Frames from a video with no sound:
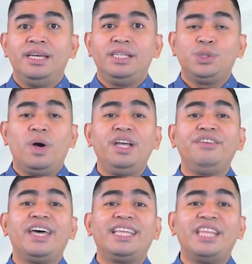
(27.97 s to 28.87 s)
is one
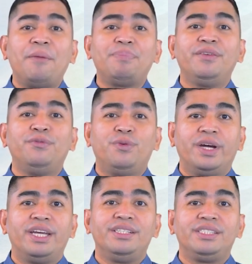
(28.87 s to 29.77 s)
of the adaptive
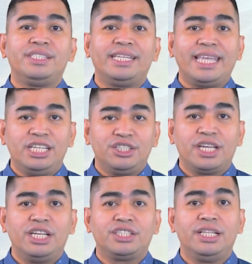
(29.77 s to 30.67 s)
ways that
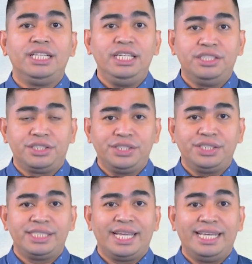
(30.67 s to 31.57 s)
education
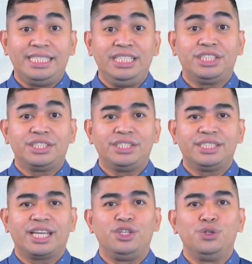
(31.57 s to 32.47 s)
leaders and
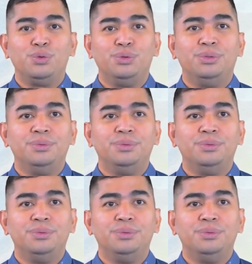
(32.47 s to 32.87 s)
teachers can do.